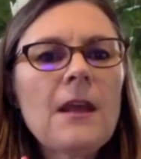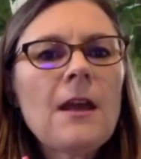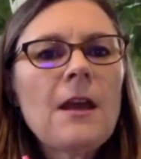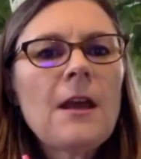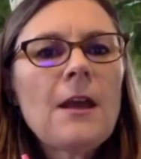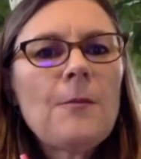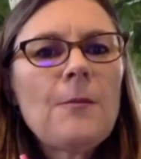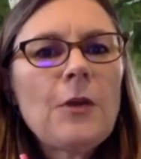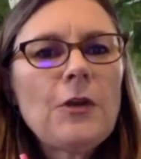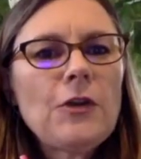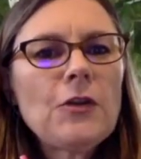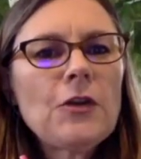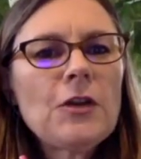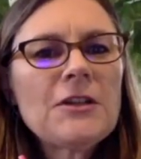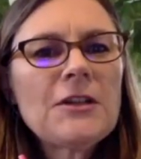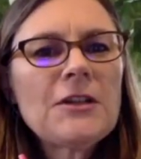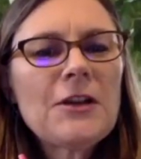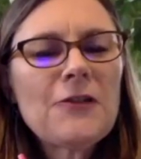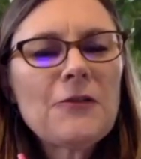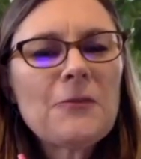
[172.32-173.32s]
But you can
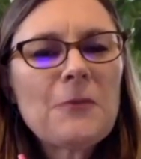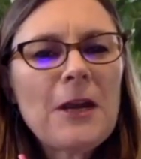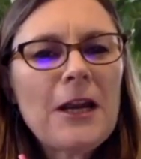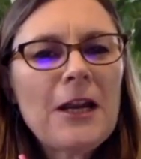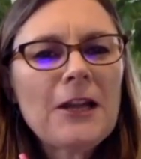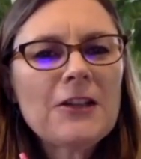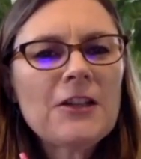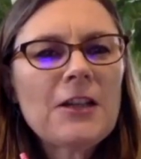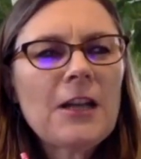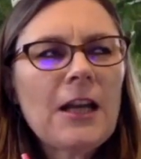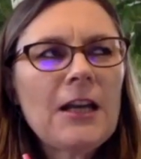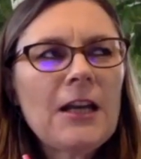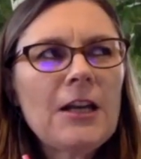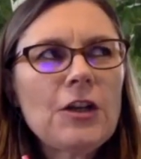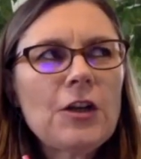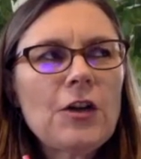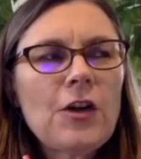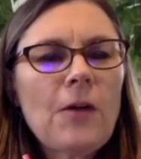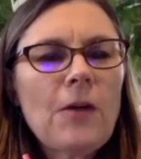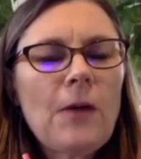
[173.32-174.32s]
tell from my accent, I
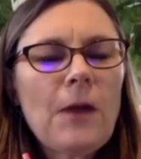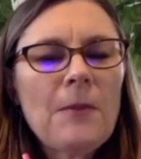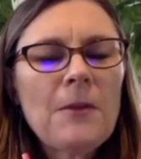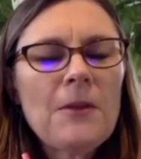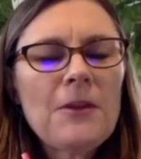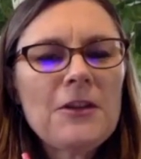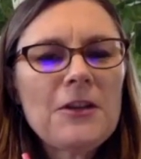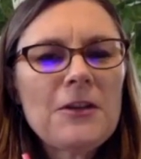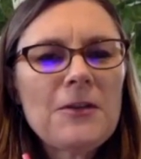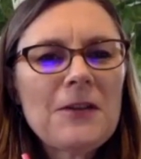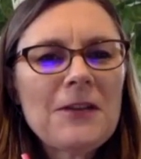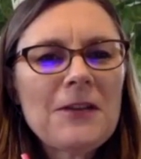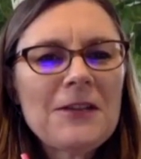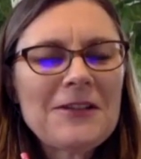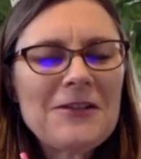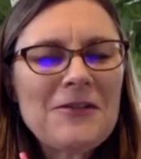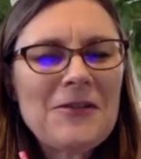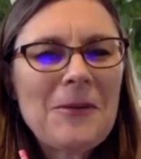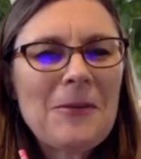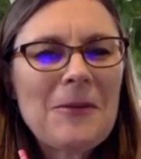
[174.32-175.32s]
didn't grow up in the US,
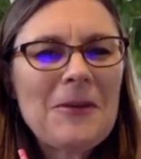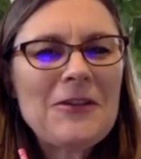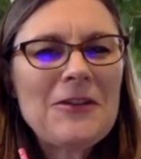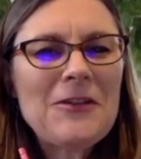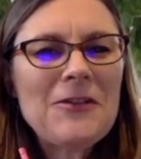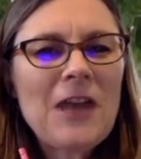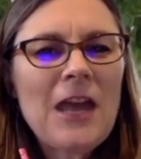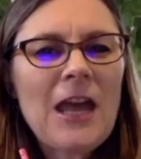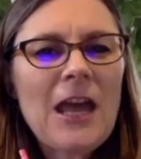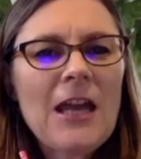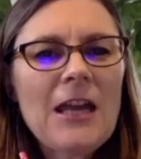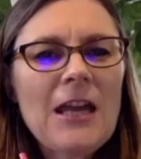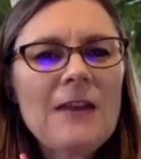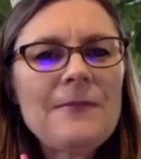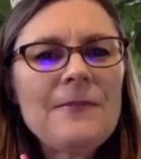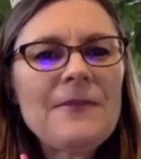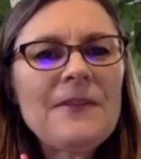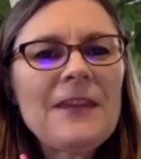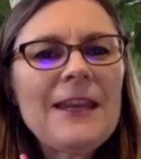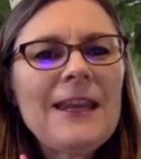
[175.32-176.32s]
I grew up in the UK.
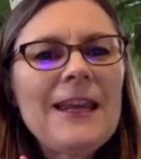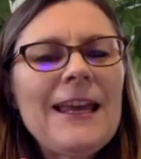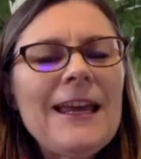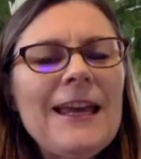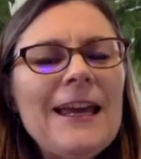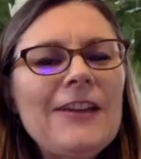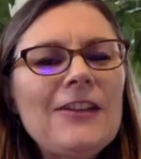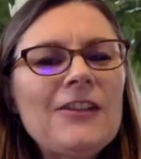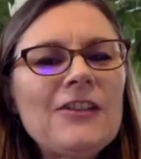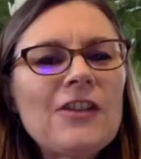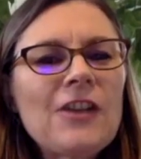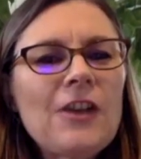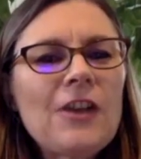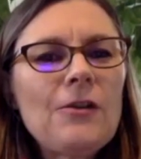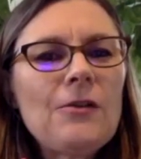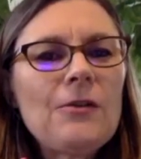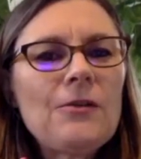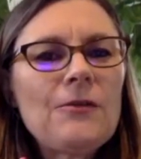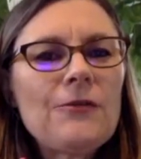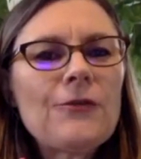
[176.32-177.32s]
And
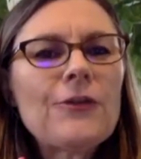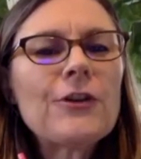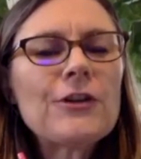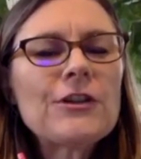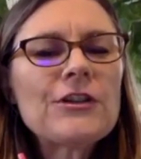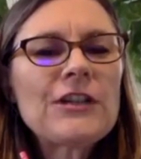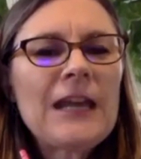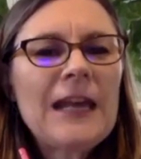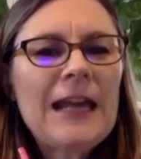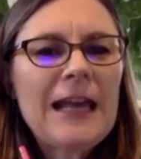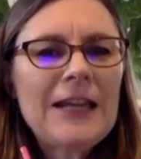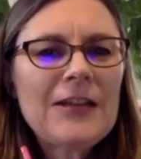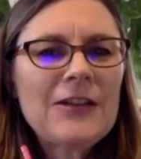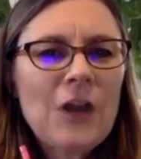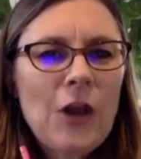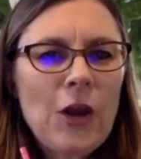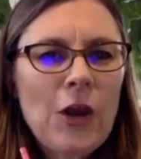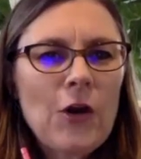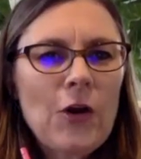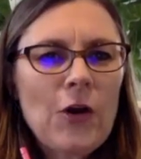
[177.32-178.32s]
so first I had
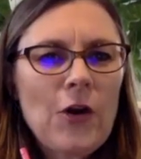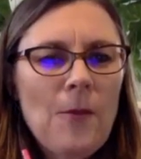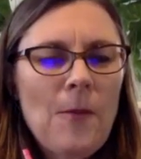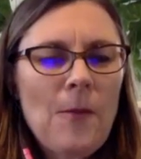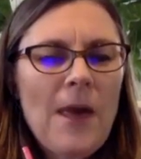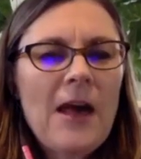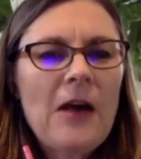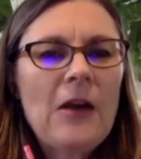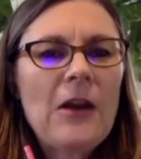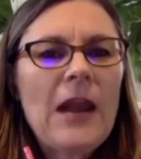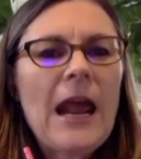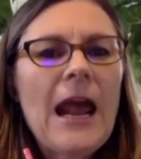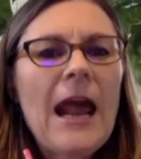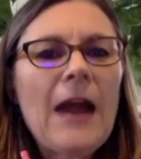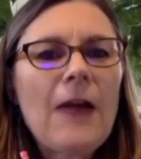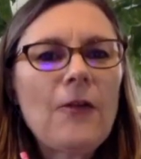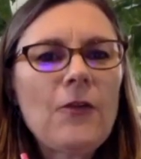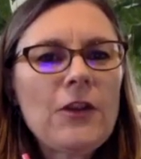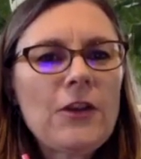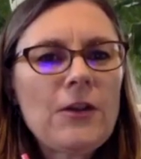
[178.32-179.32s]
to learn about
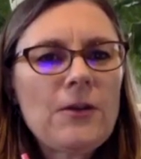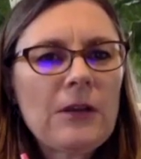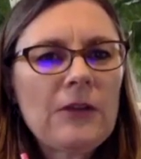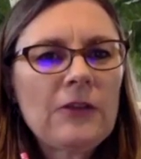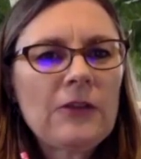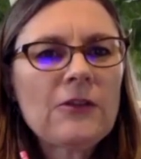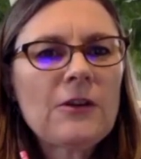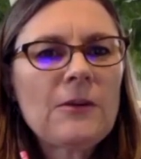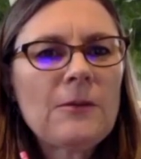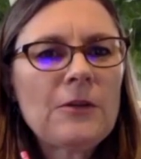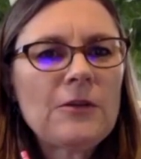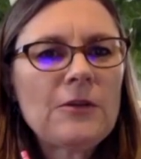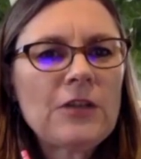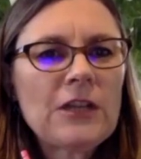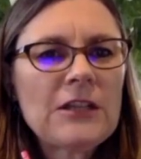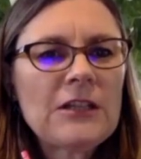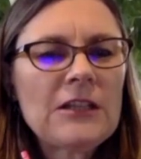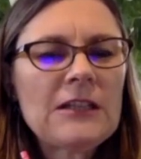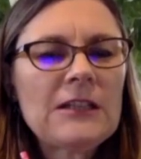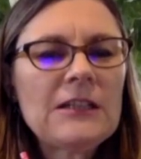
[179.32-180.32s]
how the US criminal
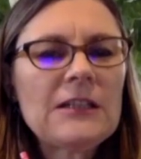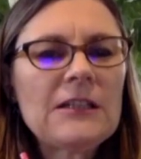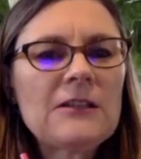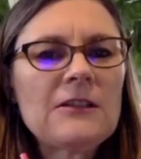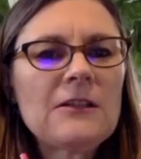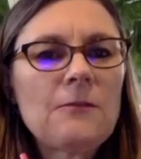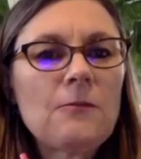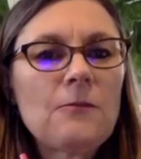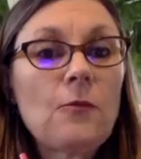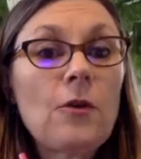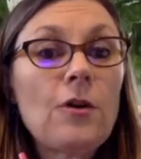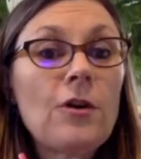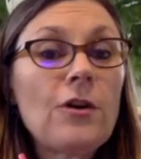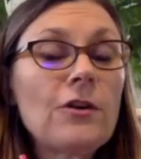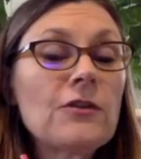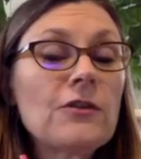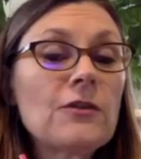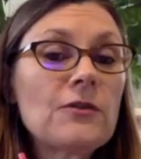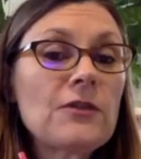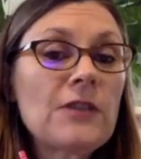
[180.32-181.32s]
justice system
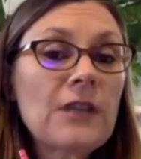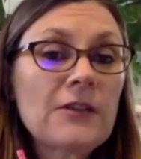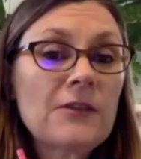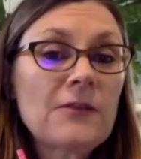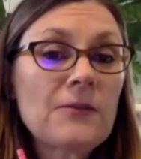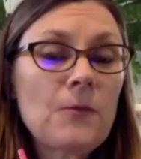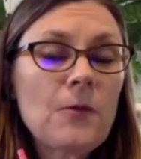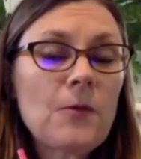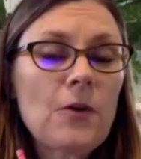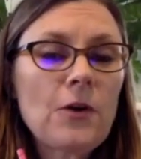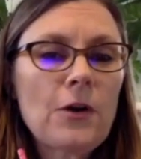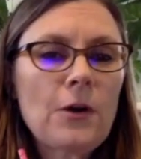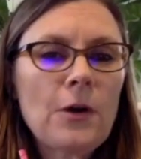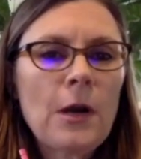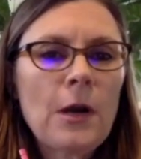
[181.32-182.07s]
works or doesn't work.